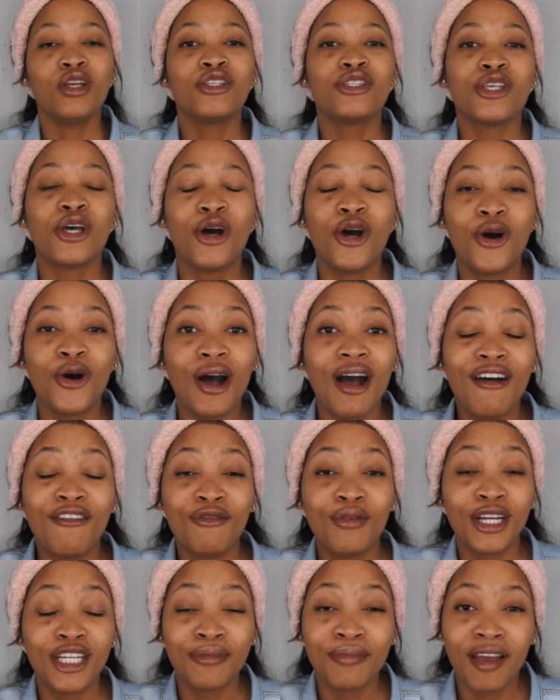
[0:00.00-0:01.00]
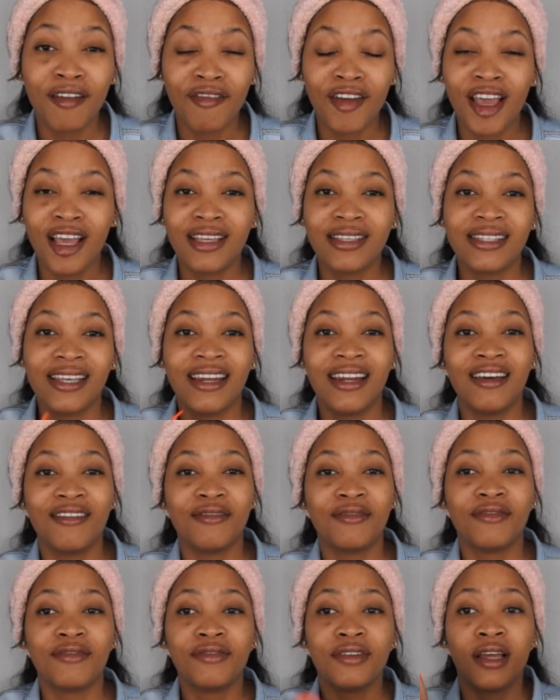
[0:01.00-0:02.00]
So I've washed my face and
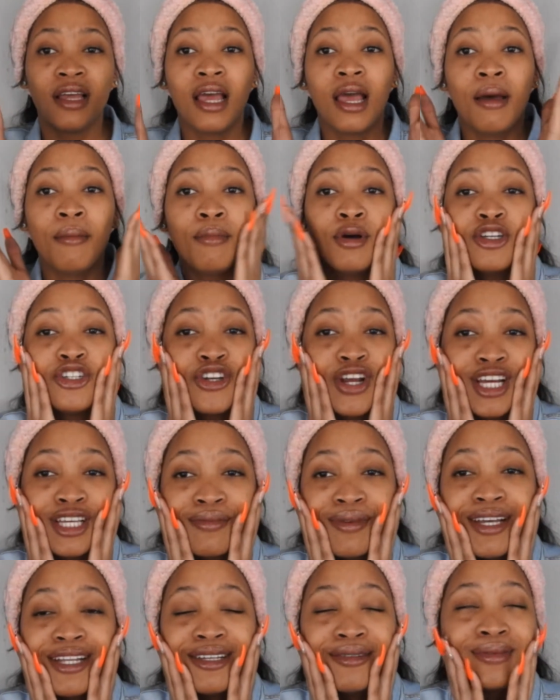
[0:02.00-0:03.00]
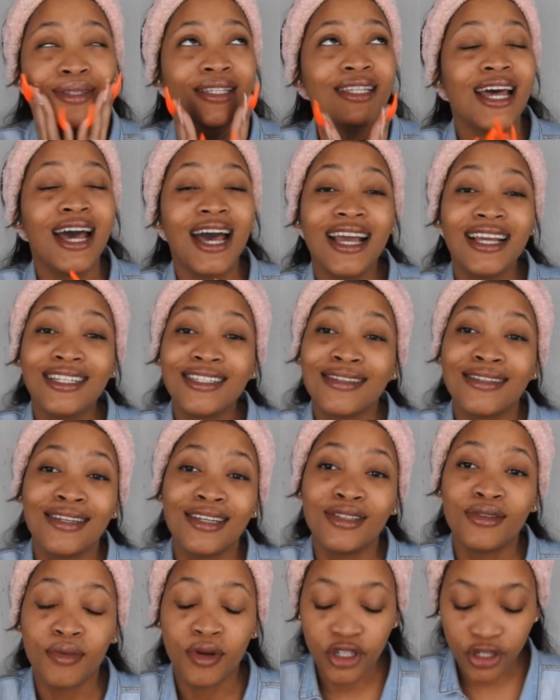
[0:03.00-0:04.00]
I've moisturized my lips. Now I just
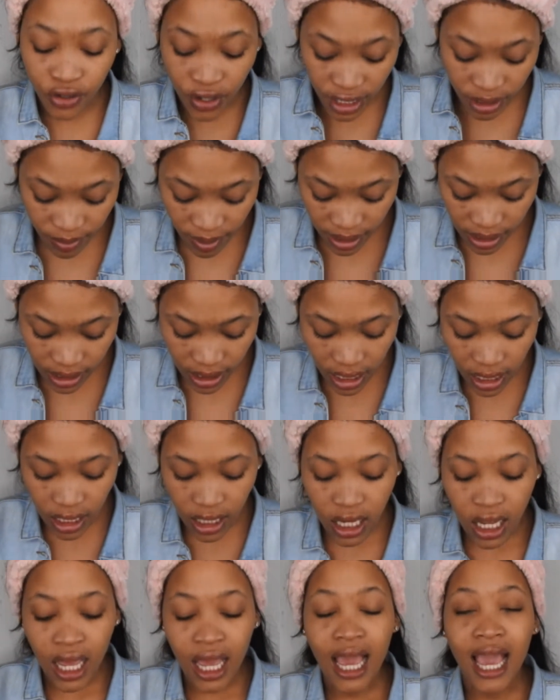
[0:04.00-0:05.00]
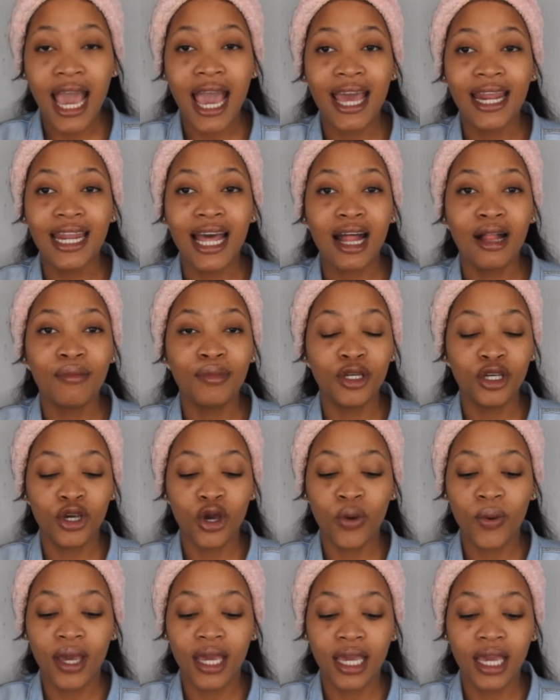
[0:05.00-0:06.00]
need to moisturize my skin, and I'll be
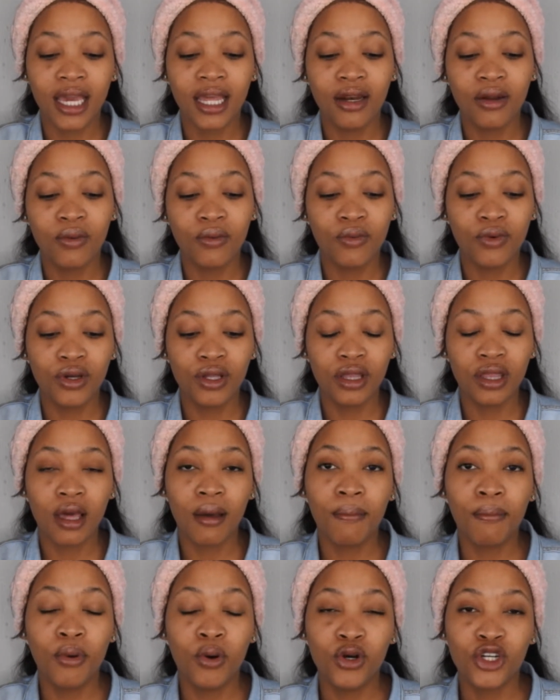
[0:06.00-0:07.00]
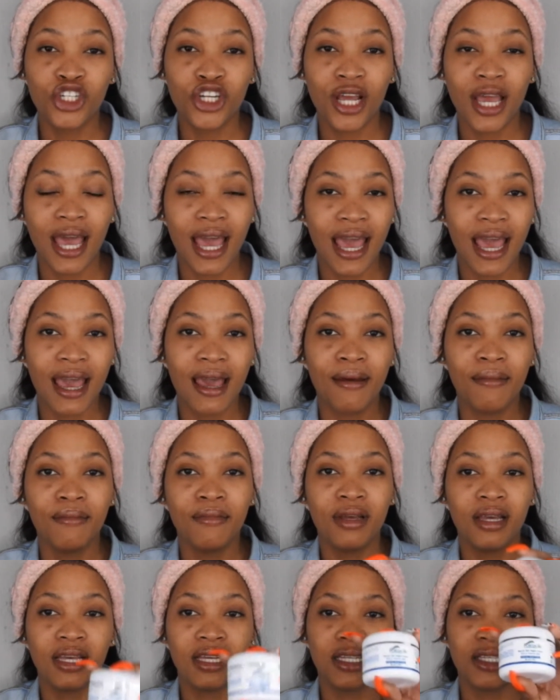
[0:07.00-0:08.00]
going in with a Portia
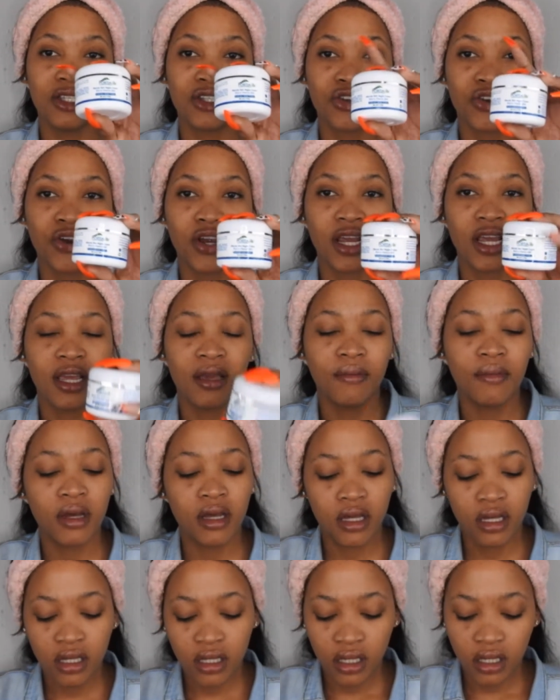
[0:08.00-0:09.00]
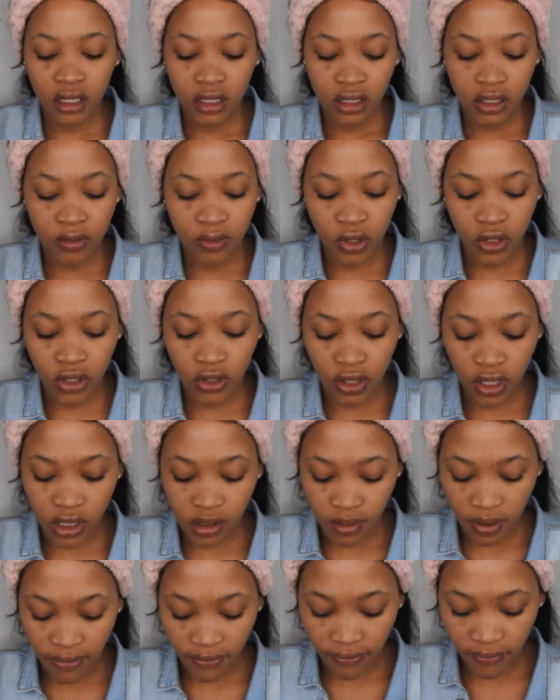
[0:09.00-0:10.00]
M cream to moisturize
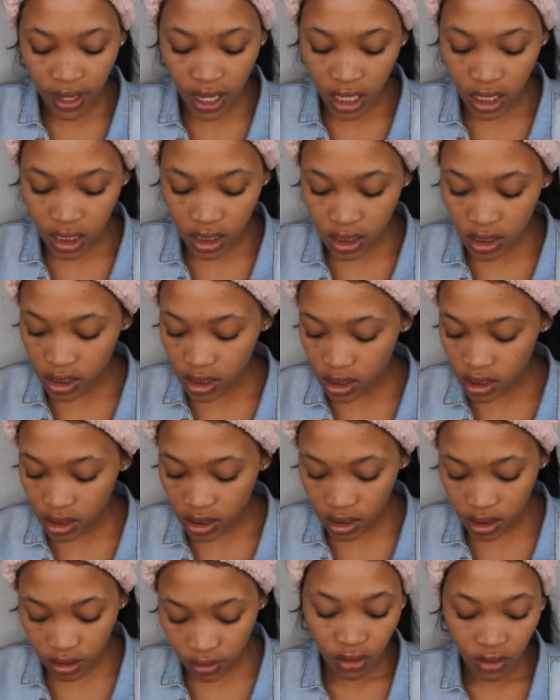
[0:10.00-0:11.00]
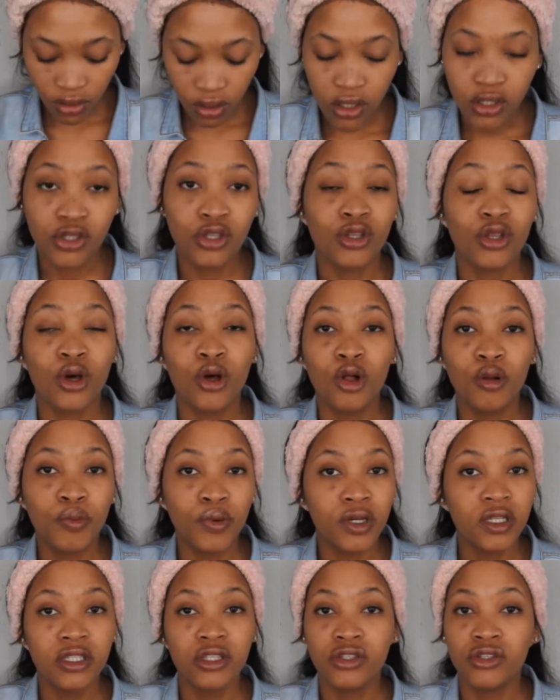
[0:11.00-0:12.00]
my face. So the whole
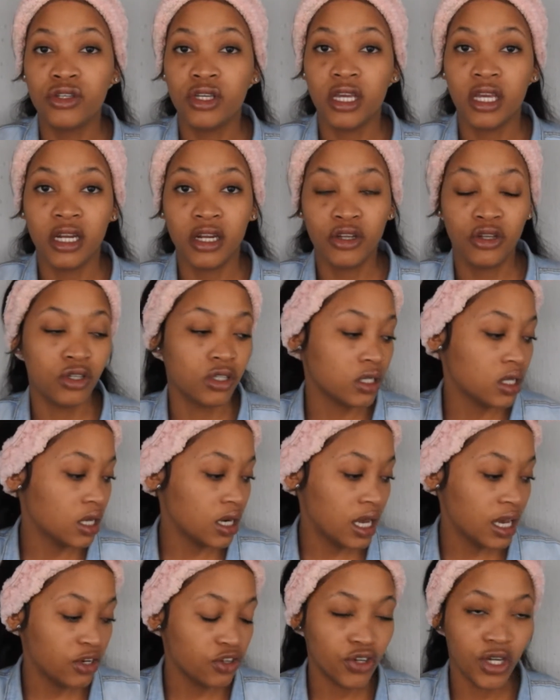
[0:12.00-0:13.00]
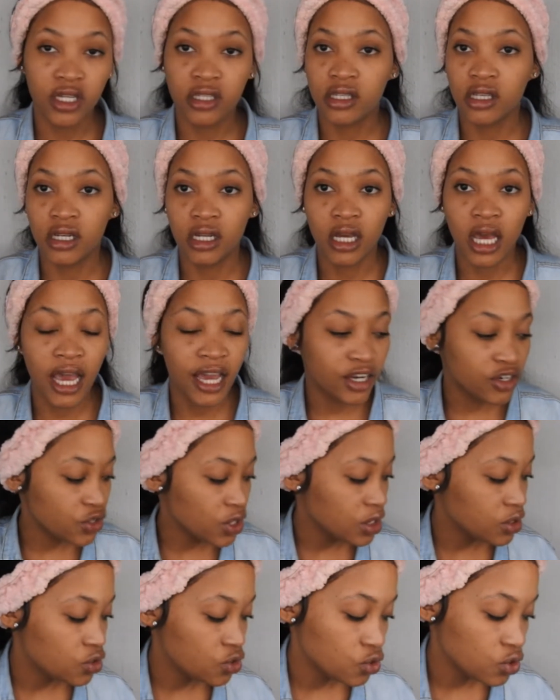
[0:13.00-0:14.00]
point is to get your skin hydrated.
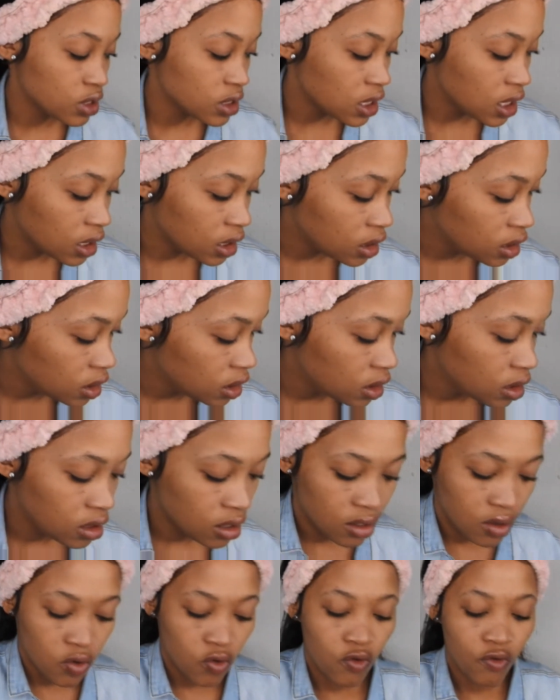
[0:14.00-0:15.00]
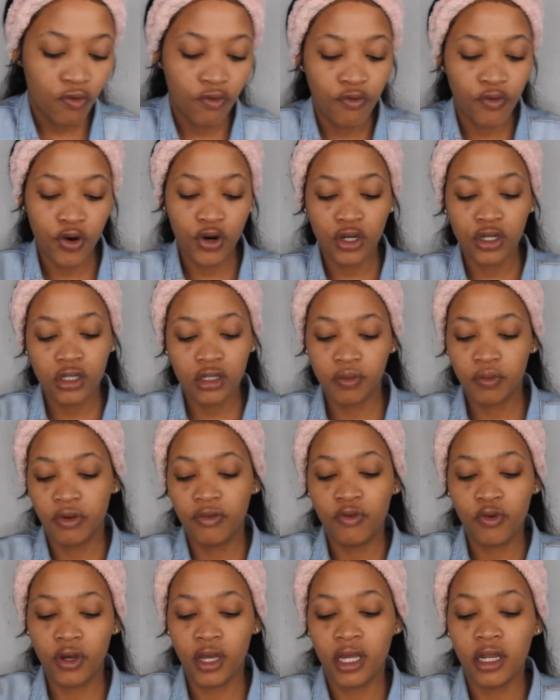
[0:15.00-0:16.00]
Hydrate your skin first
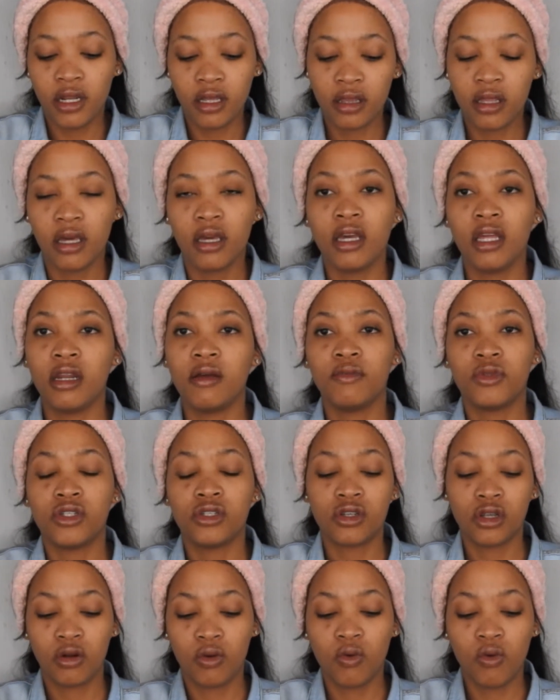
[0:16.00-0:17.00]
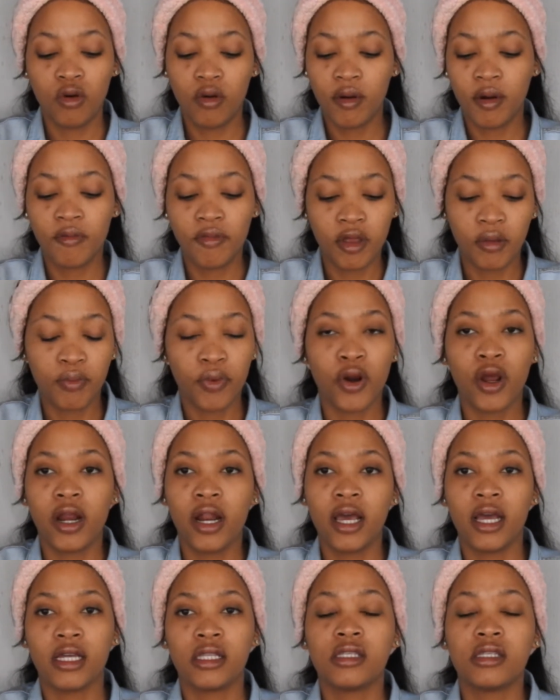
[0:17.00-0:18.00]
before anything, and I'm just gonna warm up the
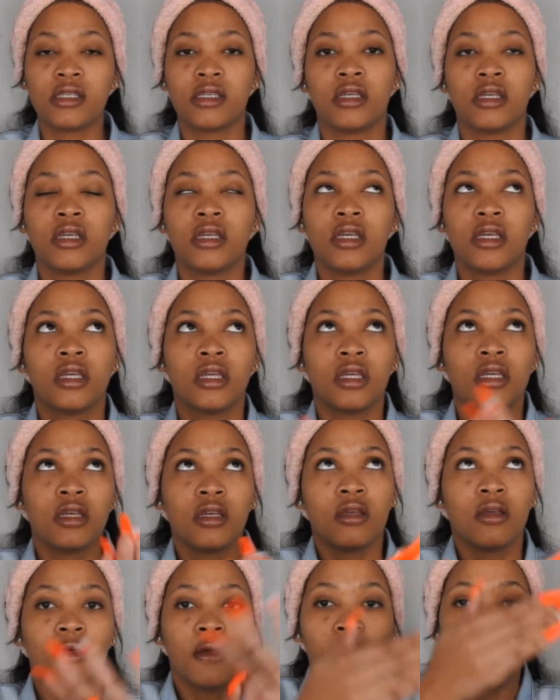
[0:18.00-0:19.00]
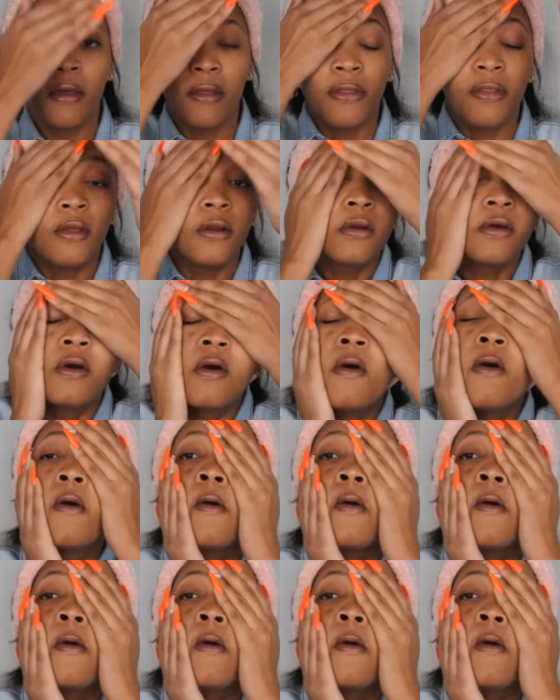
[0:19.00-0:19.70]
product and then go